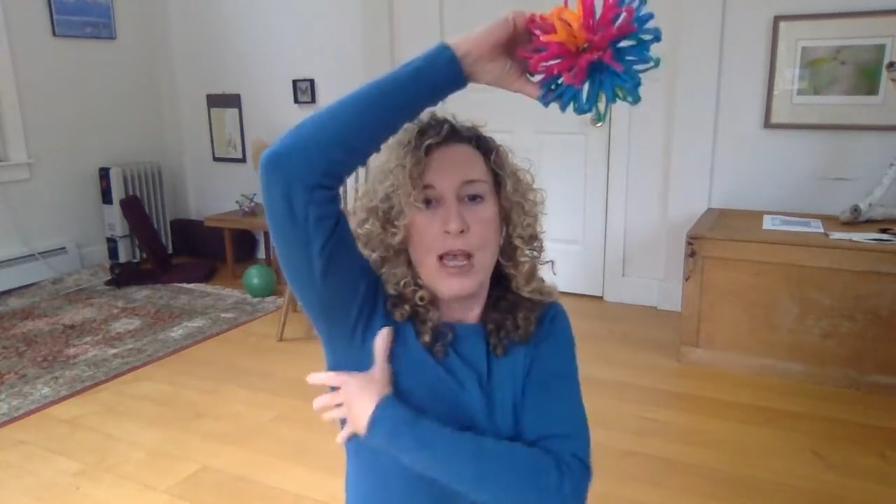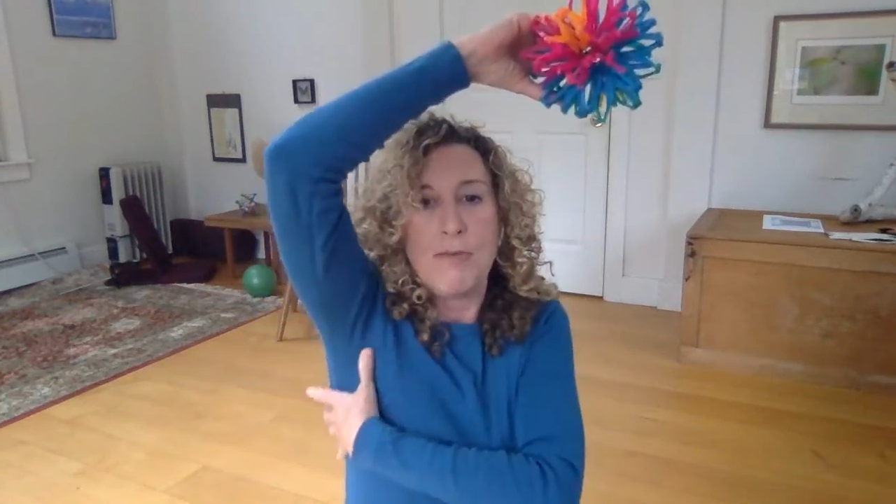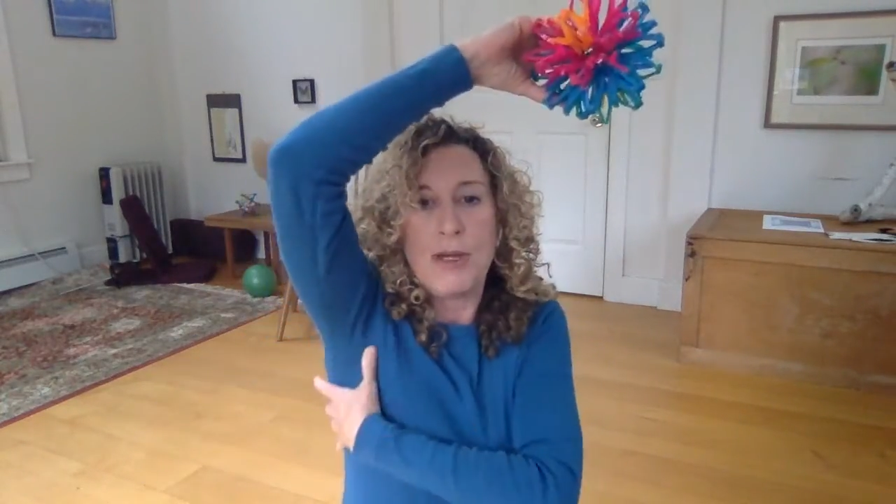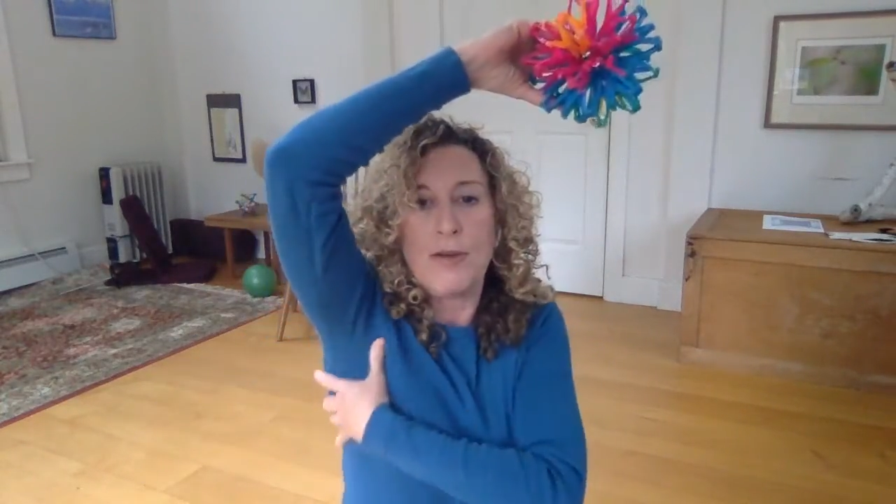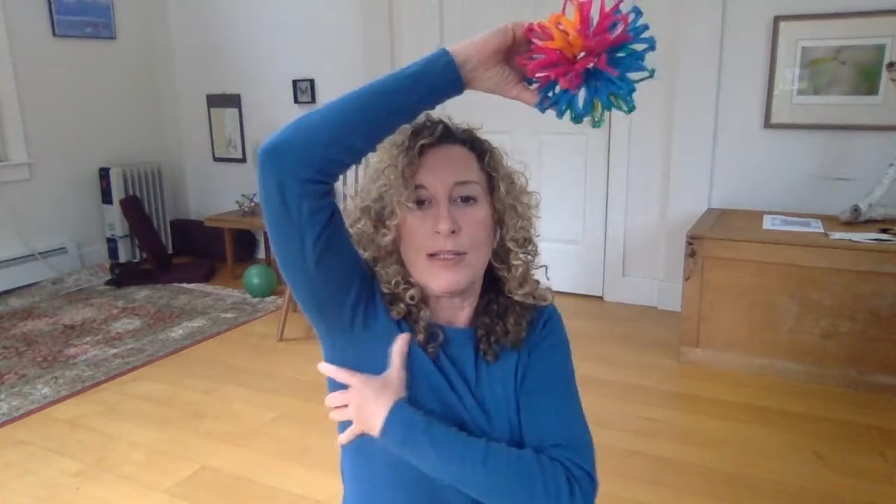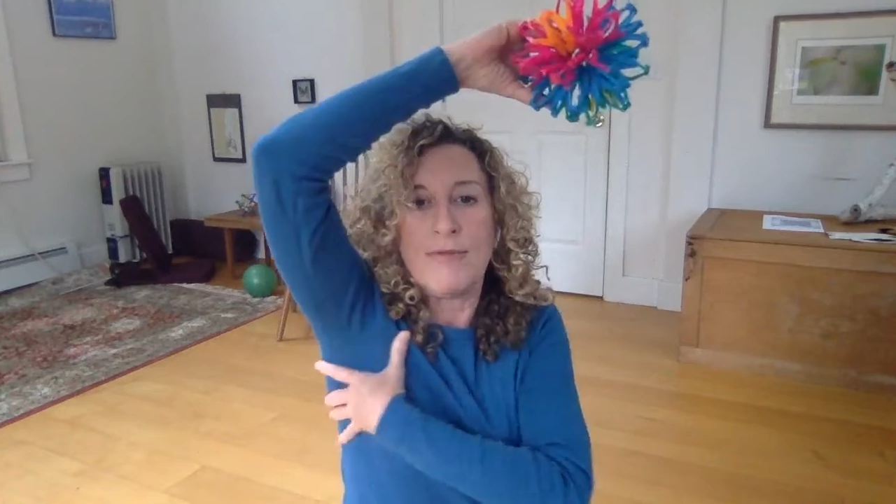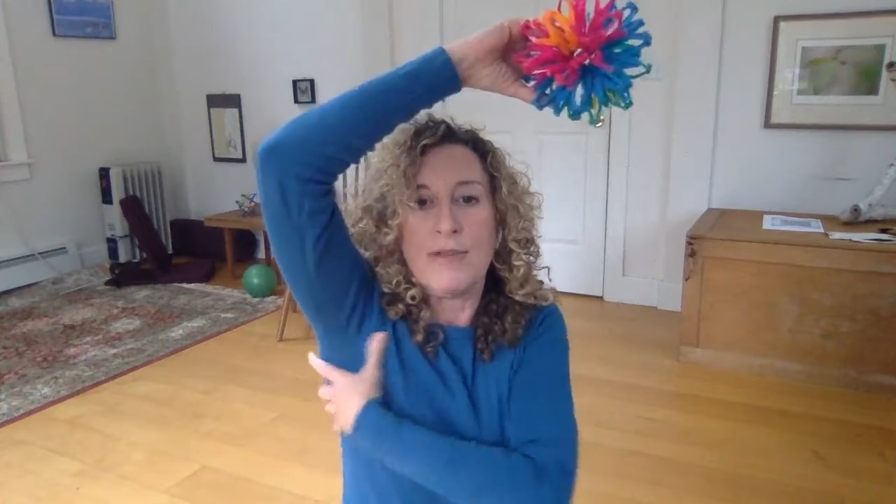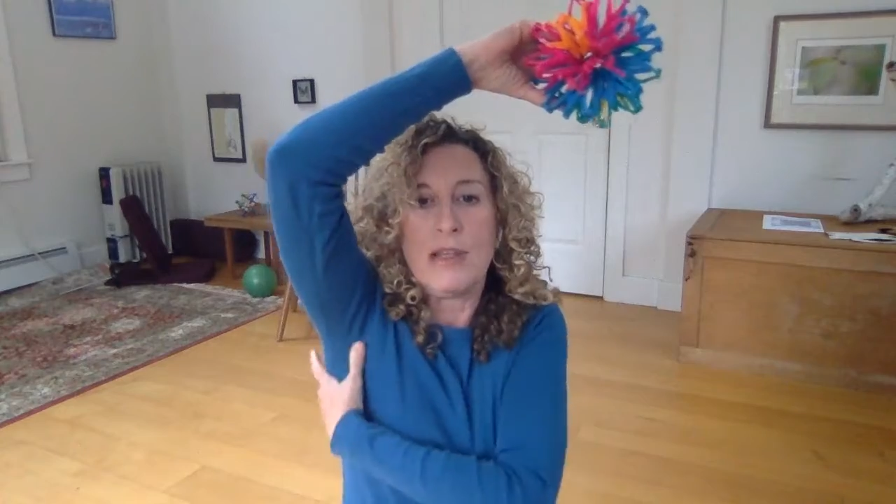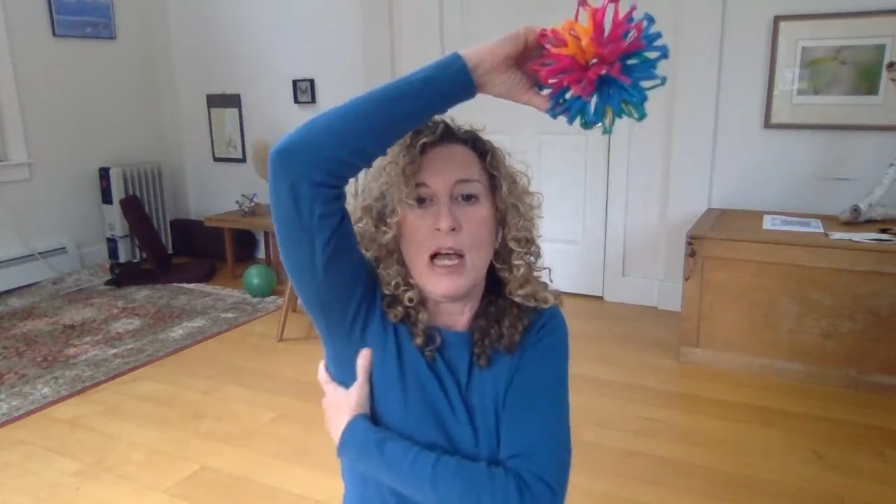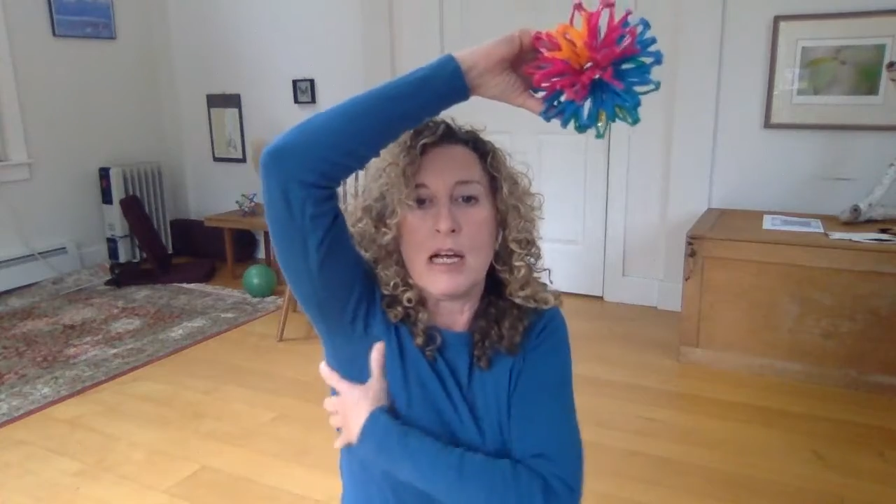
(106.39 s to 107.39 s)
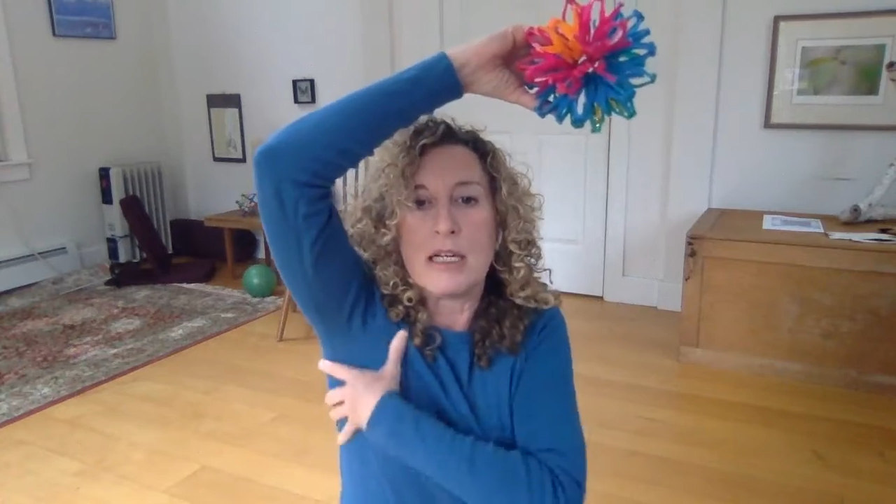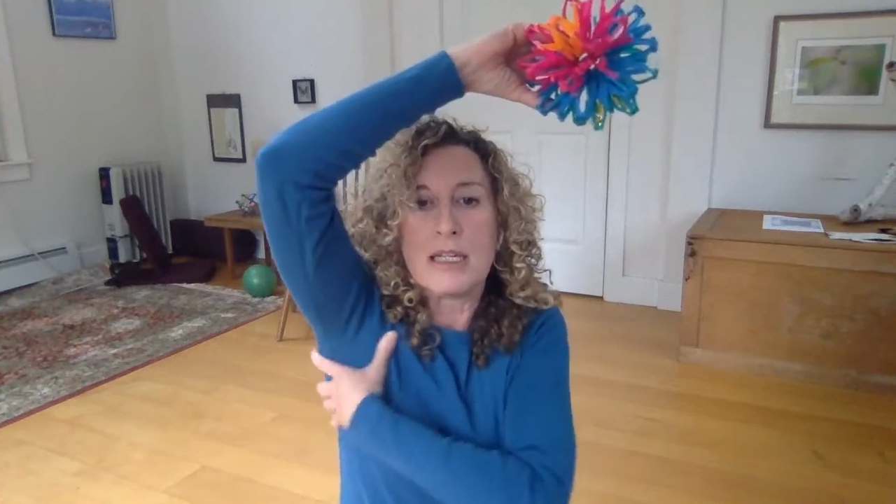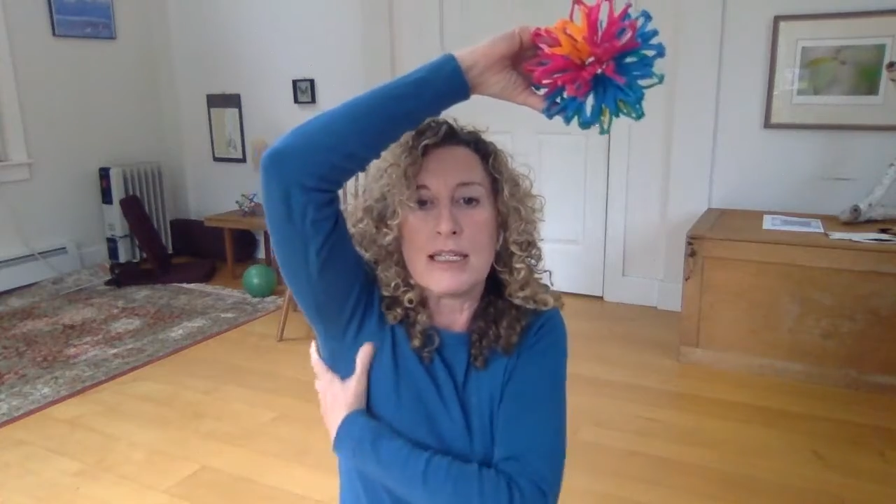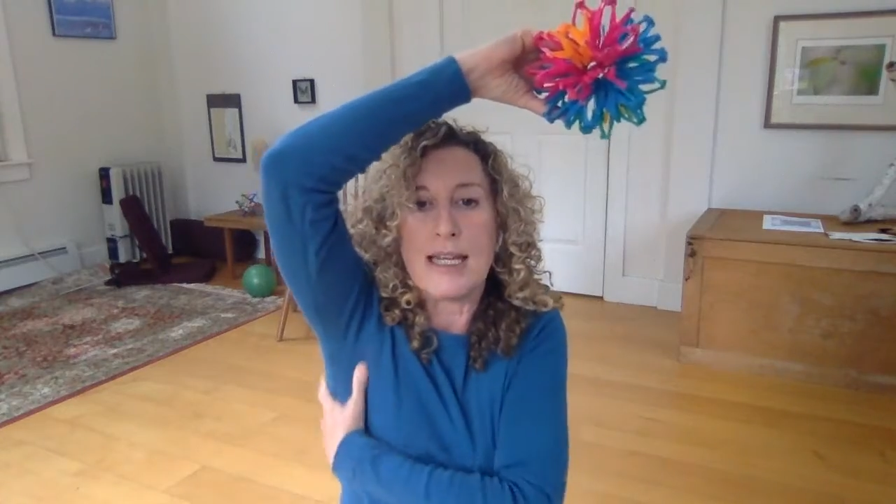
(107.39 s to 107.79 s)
But you also have lungs